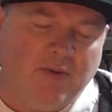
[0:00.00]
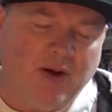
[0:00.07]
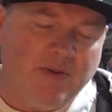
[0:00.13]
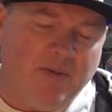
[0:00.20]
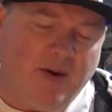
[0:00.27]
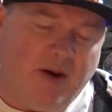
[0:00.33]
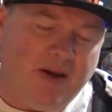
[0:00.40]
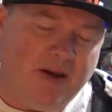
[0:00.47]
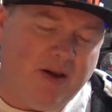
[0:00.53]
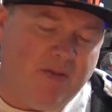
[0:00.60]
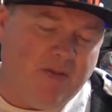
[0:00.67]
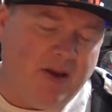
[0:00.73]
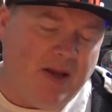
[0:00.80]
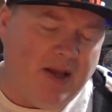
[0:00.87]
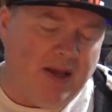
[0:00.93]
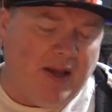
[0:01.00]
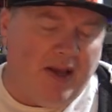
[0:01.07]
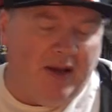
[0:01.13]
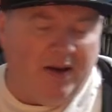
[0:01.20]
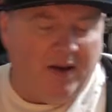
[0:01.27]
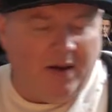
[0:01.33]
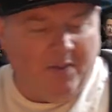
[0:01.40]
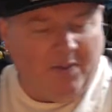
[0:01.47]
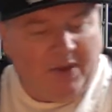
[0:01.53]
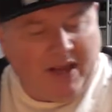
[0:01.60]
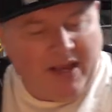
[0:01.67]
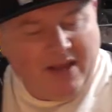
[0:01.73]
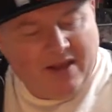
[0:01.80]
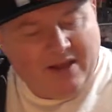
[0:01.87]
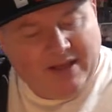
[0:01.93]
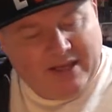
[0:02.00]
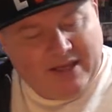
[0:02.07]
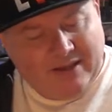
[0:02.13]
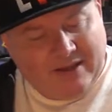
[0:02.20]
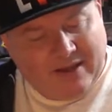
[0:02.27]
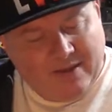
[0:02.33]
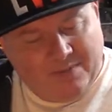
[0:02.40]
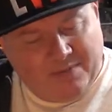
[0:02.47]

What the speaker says: whereby you play like these